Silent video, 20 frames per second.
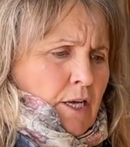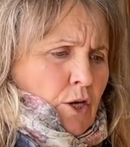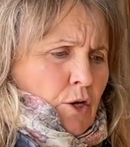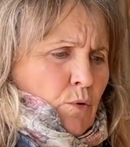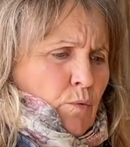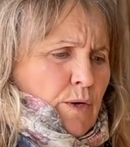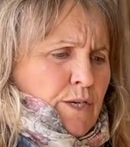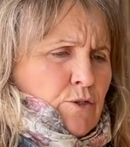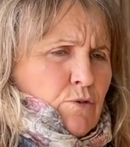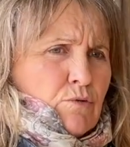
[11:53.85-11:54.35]

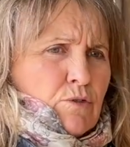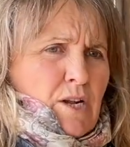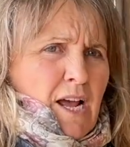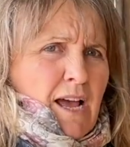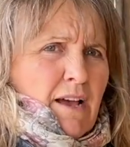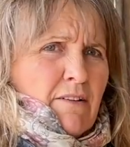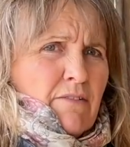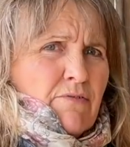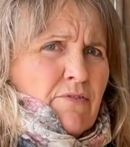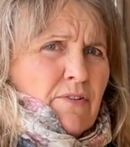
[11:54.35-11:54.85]
We don't
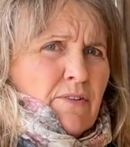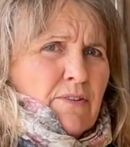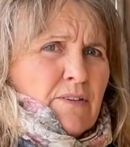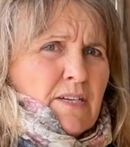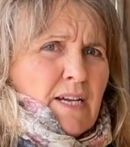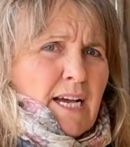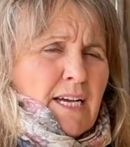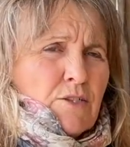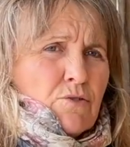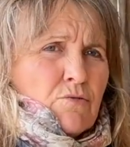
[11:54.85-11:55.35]
have,
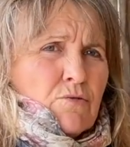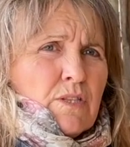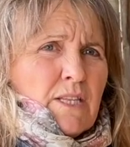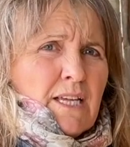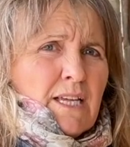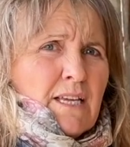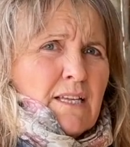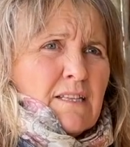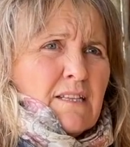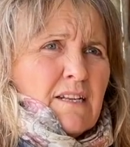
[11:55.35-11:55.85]
I don't
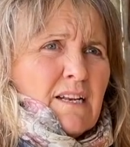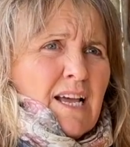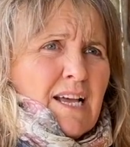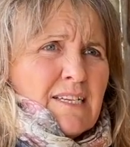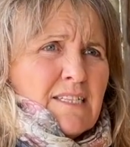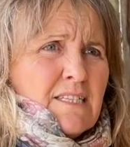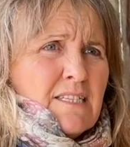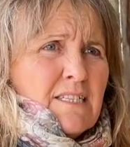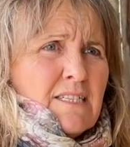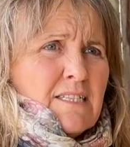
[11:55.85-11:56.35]
think in the
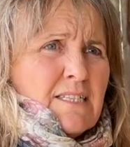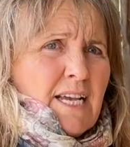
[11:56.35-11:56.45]
last